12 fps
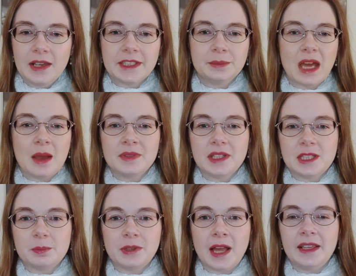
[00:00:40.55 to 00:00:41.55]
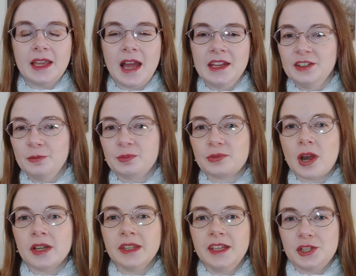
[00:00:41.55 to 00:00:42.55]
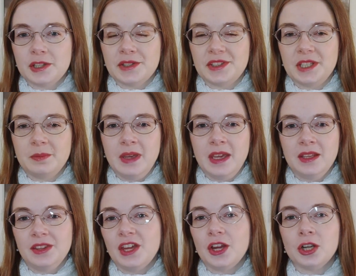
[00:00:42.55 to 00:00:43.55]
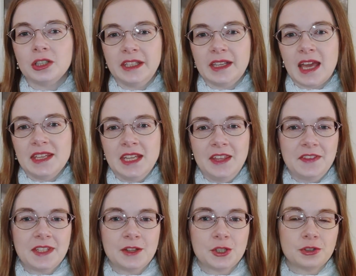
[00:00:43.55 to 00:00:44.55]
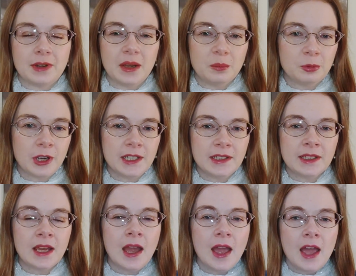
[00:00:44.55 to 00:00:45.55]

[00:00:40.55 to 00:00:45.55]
Sometimes it's applied kind of broadly just to mean the early 19th century in Britain,